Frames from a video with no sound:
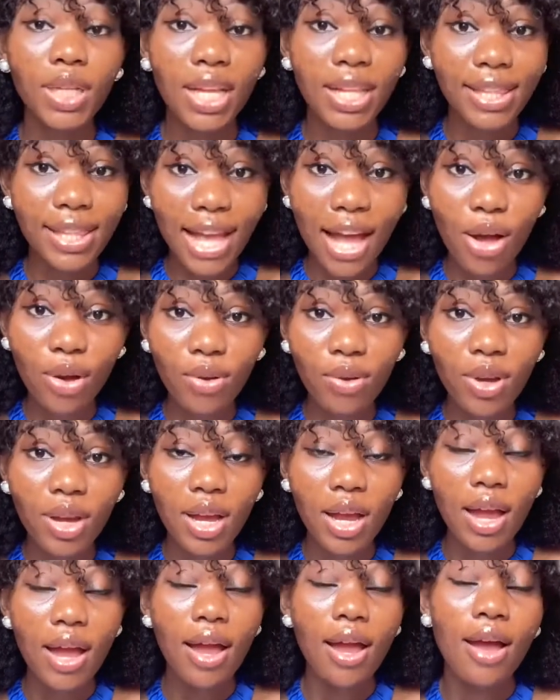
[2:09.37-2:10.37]
Now,
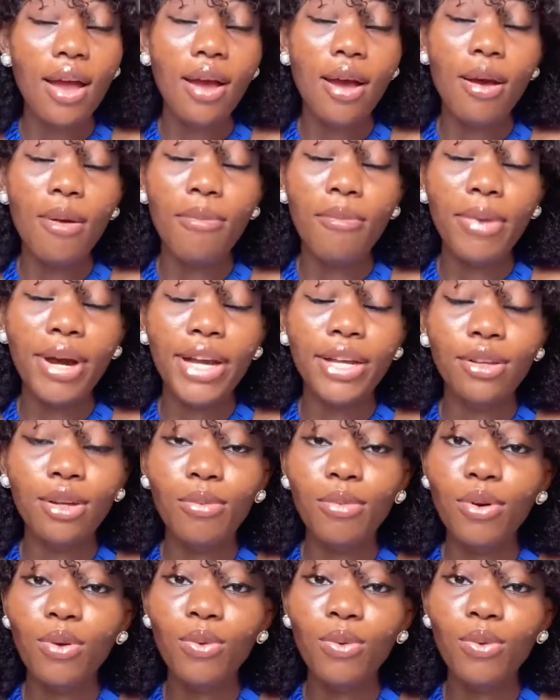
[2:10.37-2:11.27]
my number